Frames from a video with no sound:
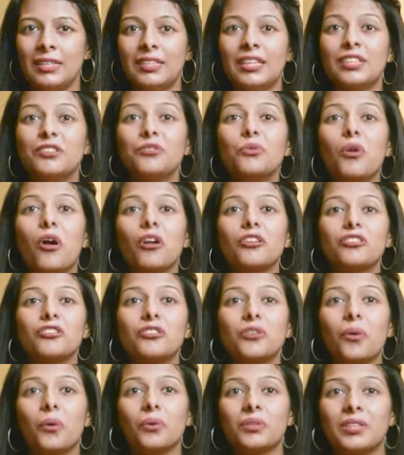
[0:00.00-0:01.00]
They do not
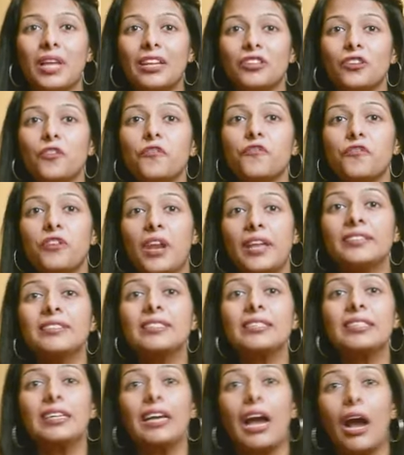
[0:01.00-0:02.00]
know that your
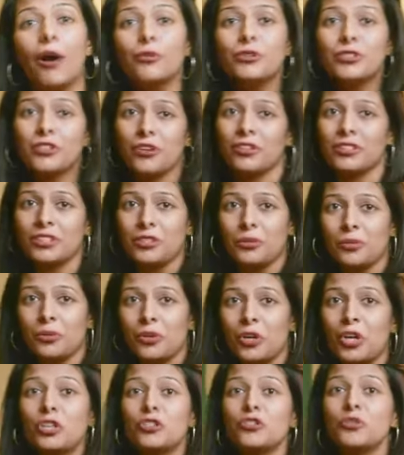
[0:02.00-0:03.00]
friends count on
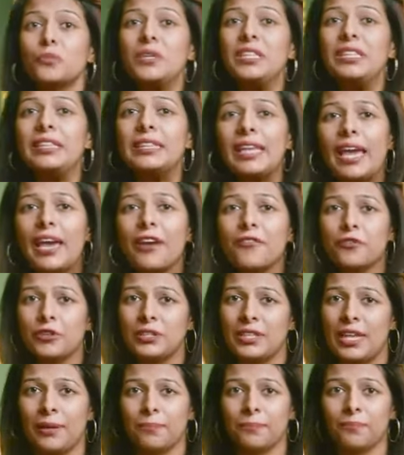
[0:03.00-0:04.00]
you to be there
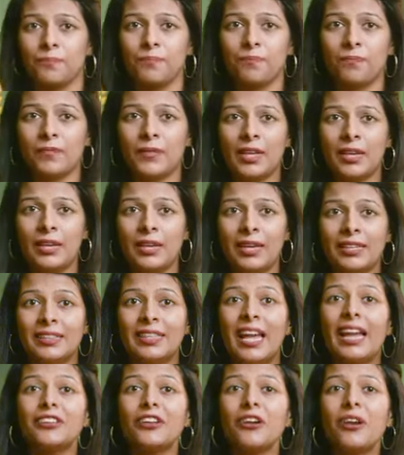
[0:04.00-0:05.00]
for them,
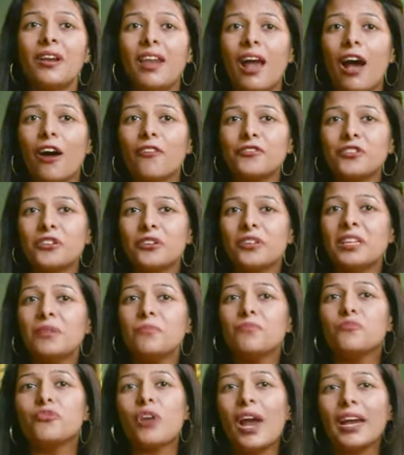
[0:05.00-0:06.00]
that your laughter
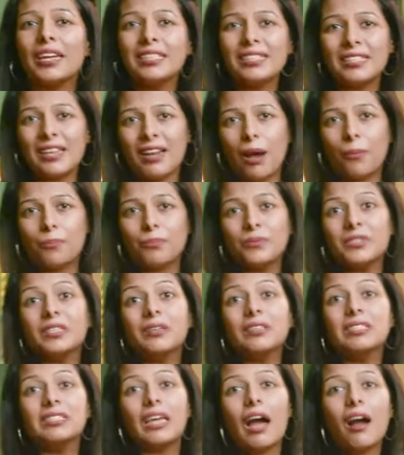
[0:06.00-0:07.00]
can brighten up
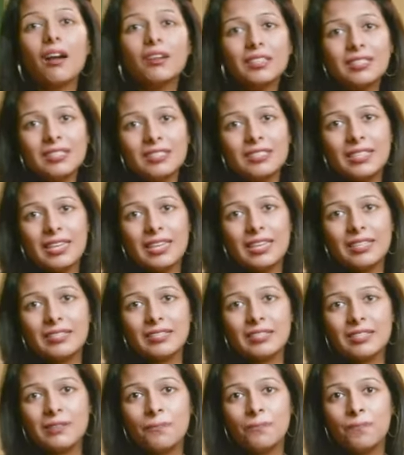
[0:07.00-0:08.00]
the darkest
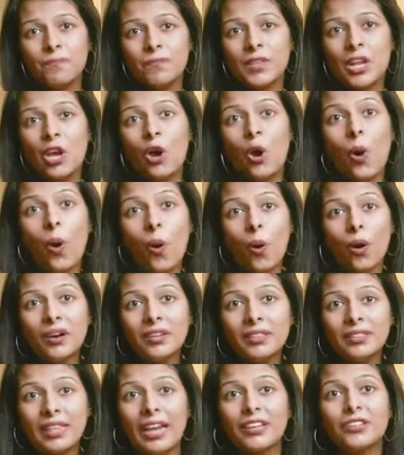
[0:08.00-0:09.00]
days,
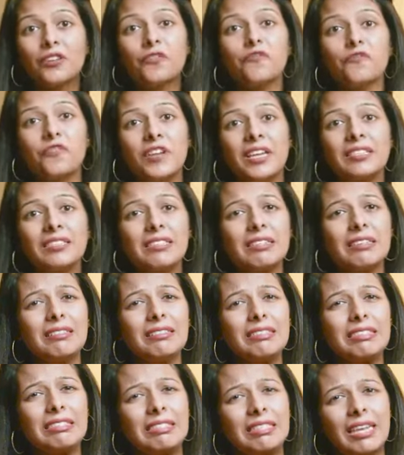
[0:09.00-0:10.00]
or that your face
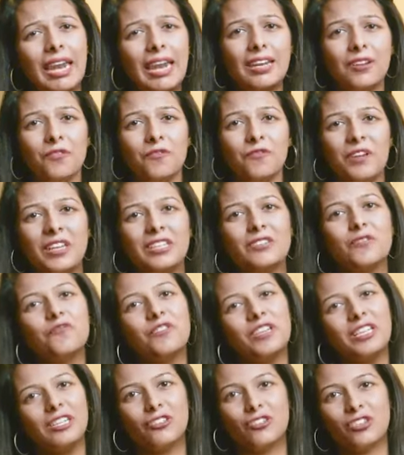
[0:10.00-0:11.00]
turns red when you
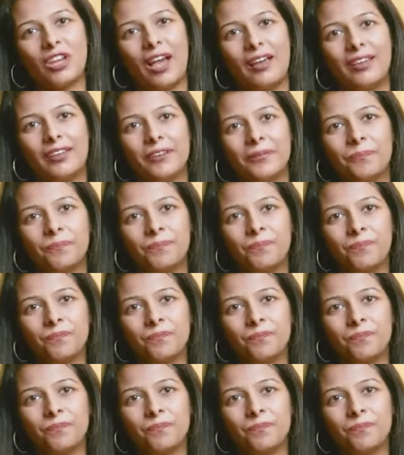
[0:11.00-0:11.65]
feel shy.